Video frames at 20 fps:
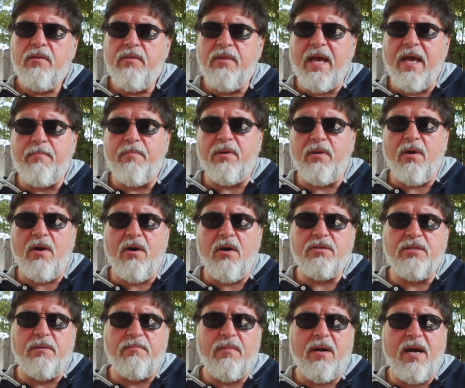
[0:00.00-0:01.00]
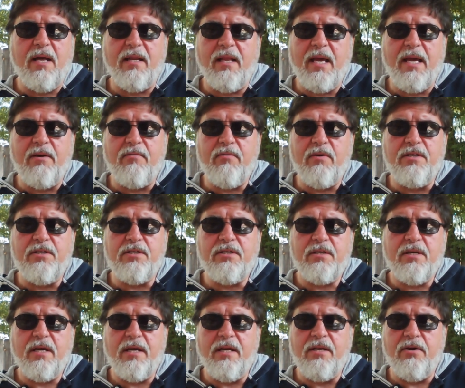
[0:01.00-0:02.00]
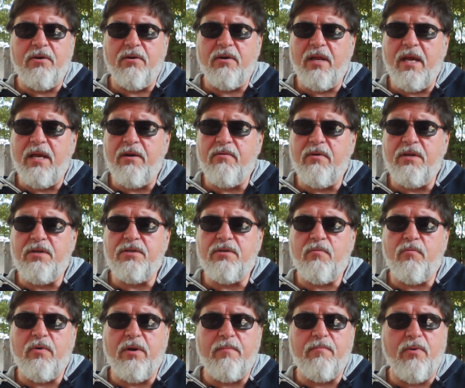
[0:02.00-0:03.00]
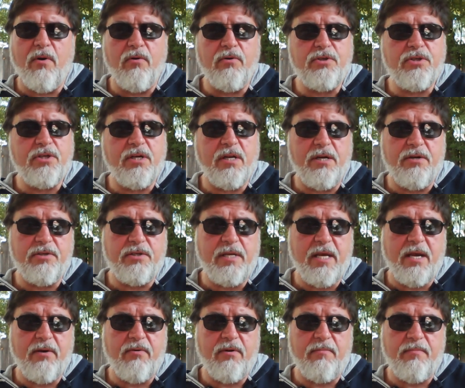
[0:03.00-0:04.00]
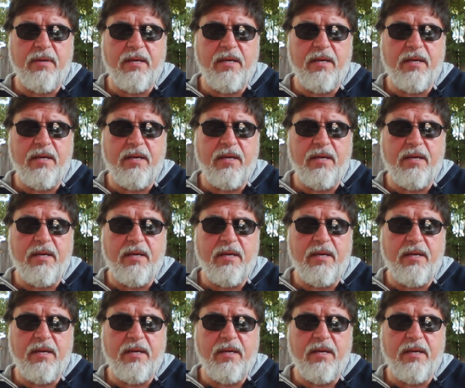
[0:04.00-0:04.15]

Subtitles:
that belongs in my language, in your language, we both should understand what it